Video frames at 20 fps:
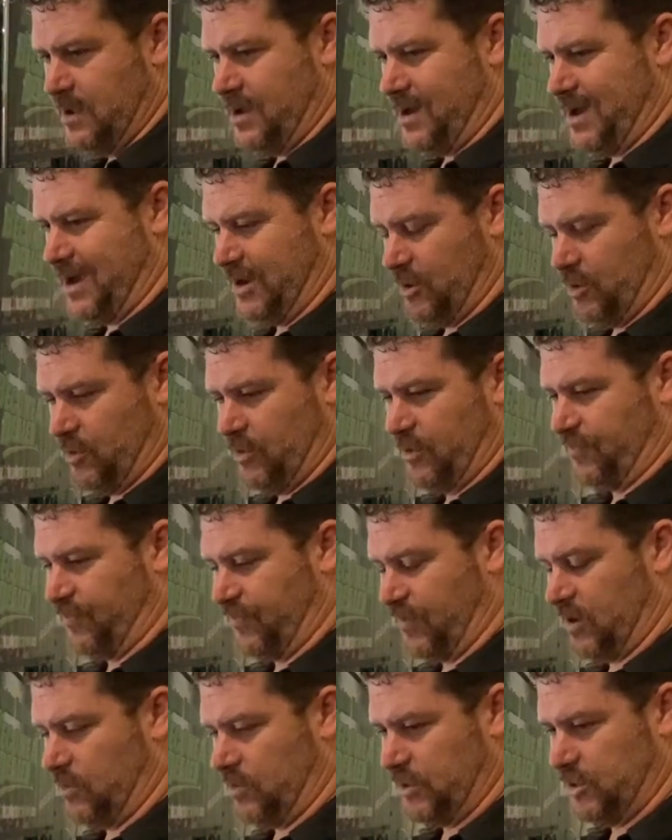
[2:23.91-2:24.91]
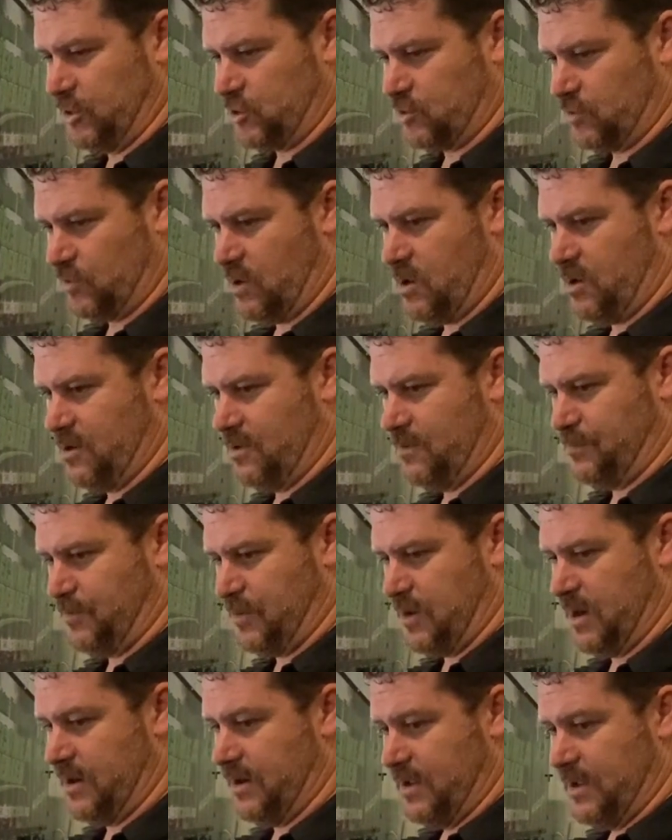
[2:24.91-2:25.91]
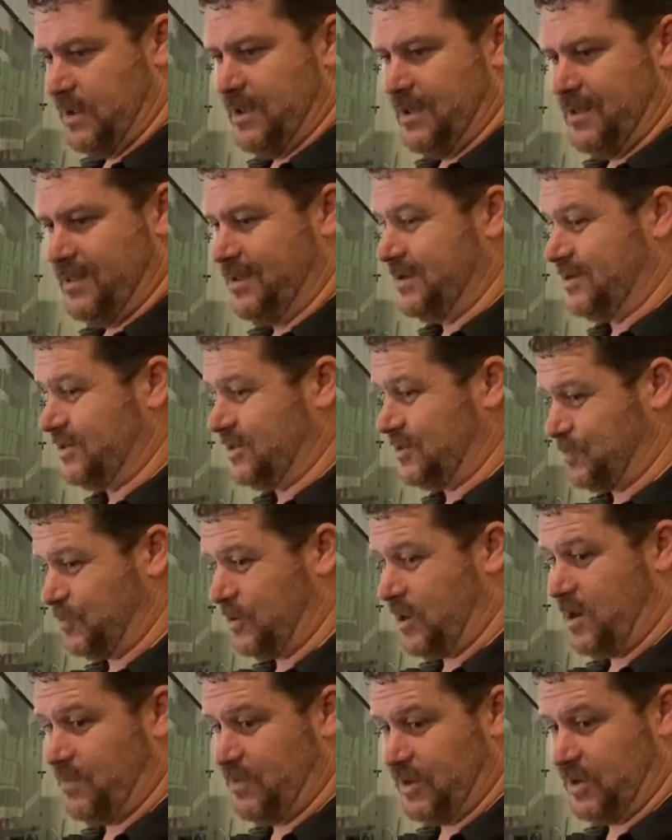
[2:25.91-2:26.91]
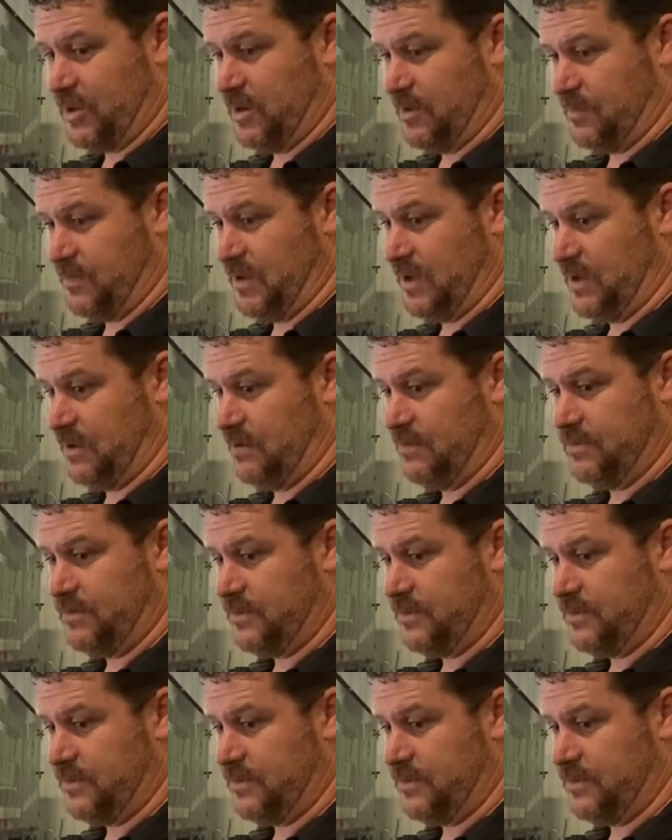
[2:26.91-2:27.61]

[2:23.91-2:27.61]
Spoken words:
I know they're fairly strong, but this is probably going to be,